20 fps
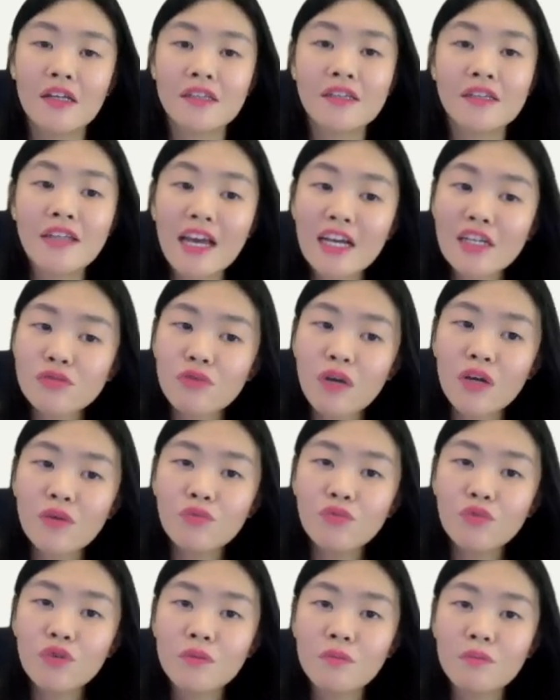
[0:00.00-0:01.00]
The next
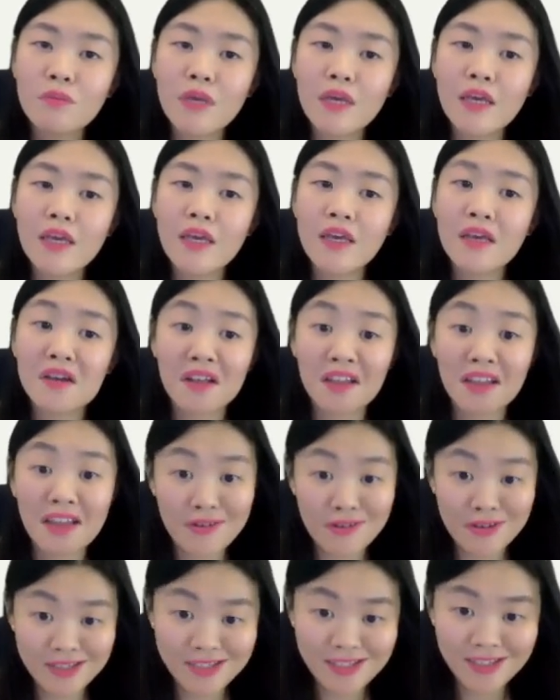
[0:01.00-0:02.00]
one would be
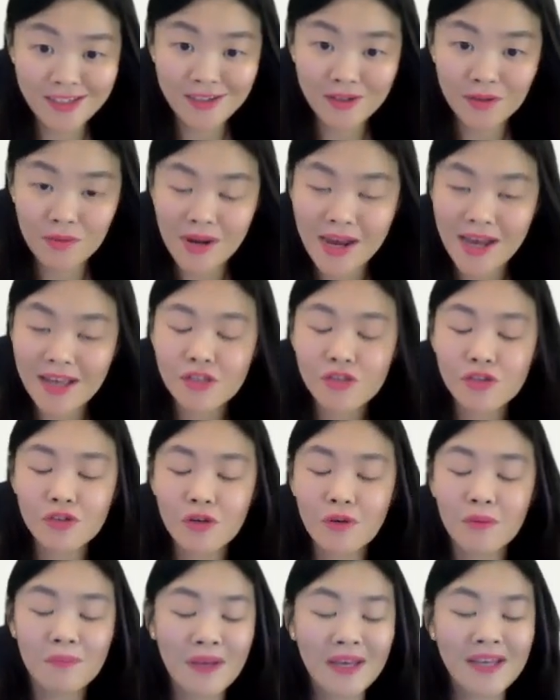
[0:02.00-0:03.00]
clarity, right?
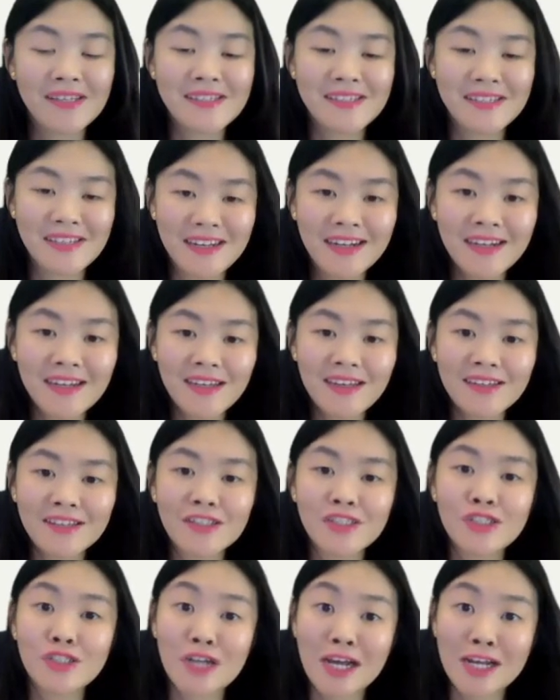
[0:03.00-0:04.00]
So basically,
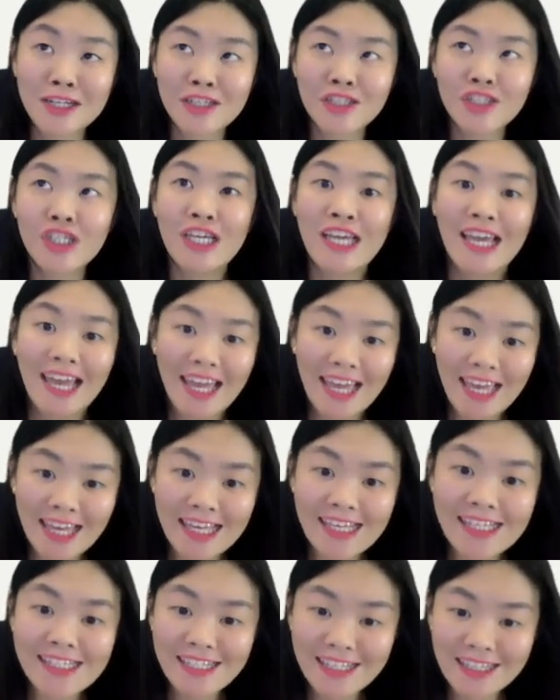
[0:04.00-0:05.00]
the strategy
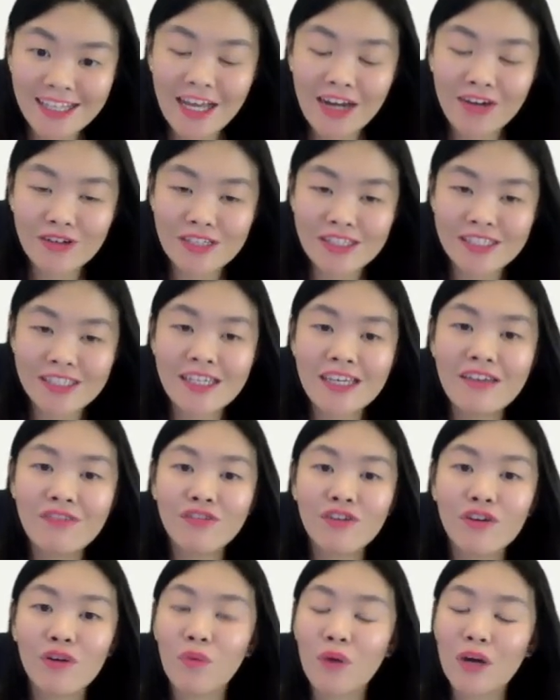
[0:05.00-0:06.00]
is clarity. If
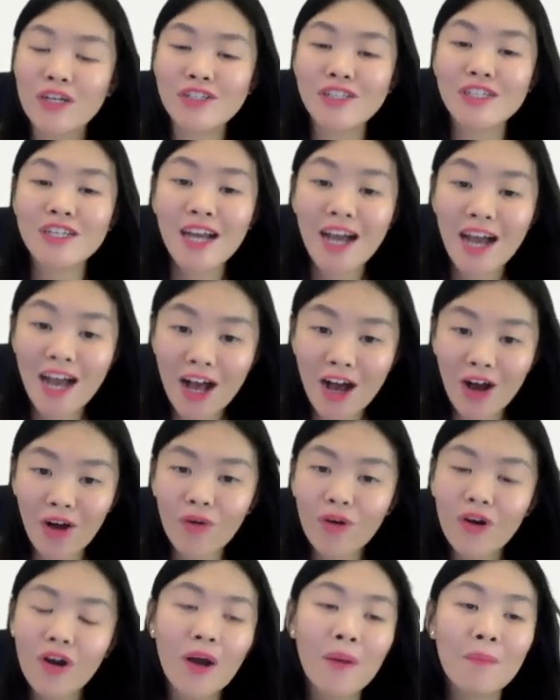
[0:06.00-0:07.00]
you're wondering
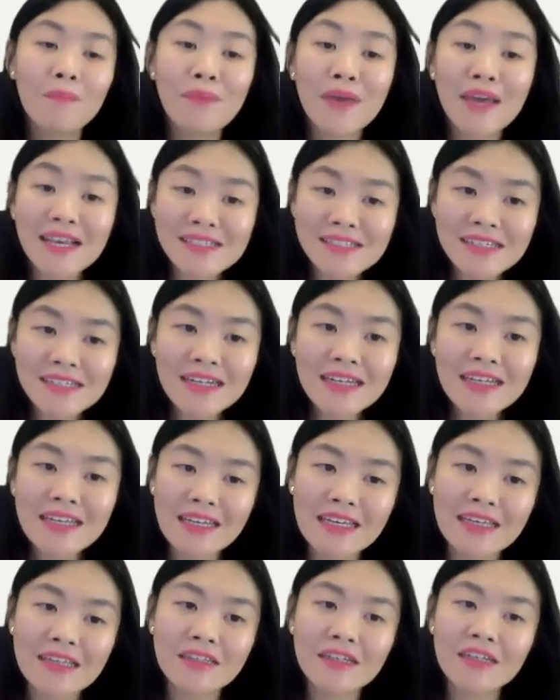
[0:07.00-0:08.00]
how,
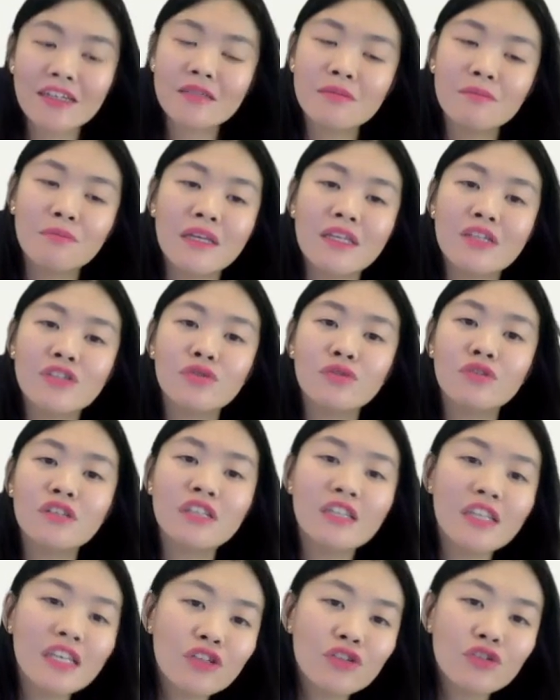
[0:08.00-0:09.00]
basically, it does mean you
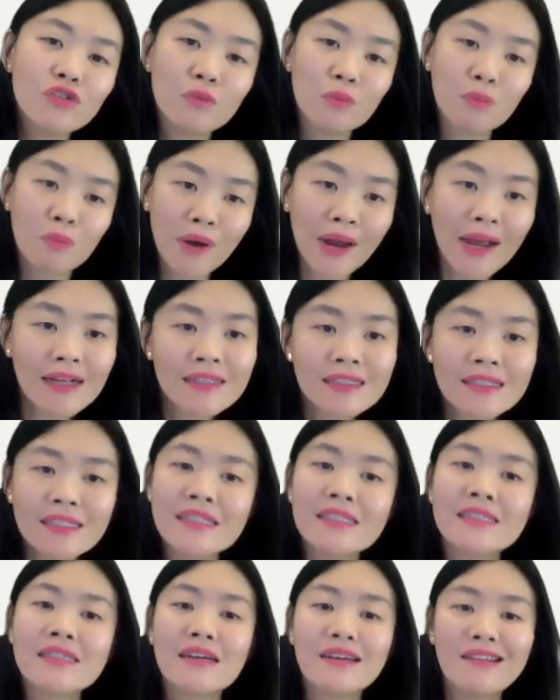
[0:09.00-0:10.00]
need to
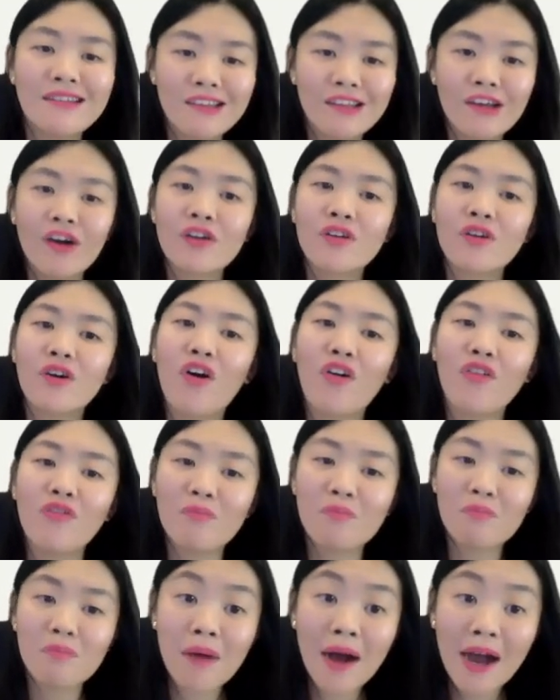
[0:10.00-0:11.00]
practice a lot of
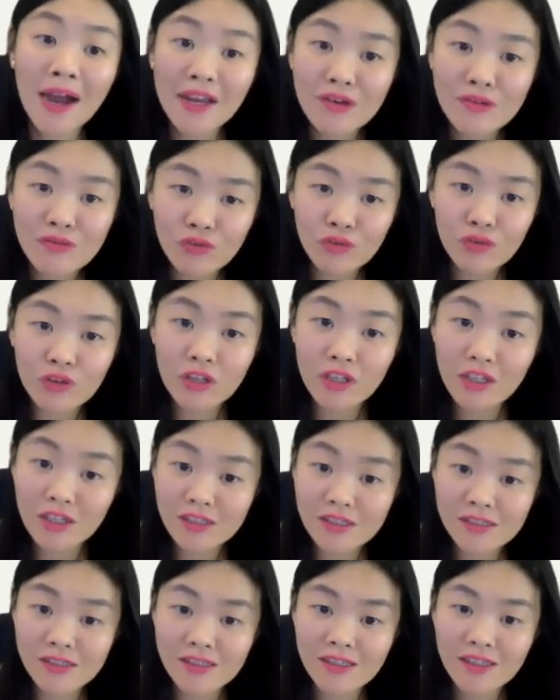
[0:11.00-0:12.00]

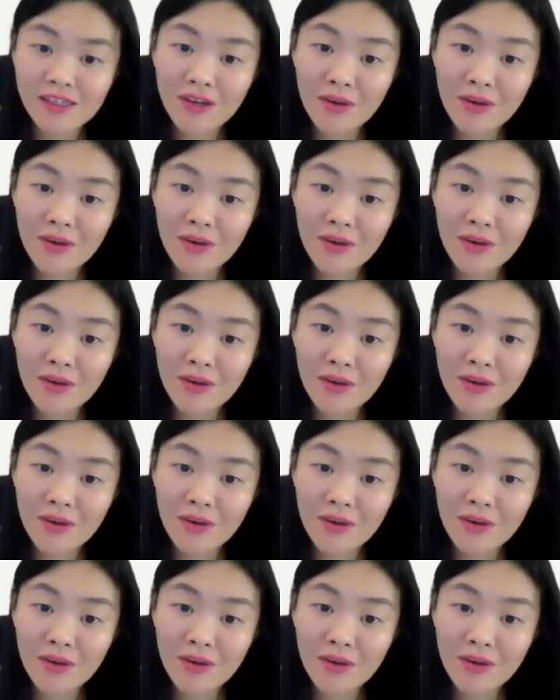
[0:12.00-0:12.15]
mindfulness,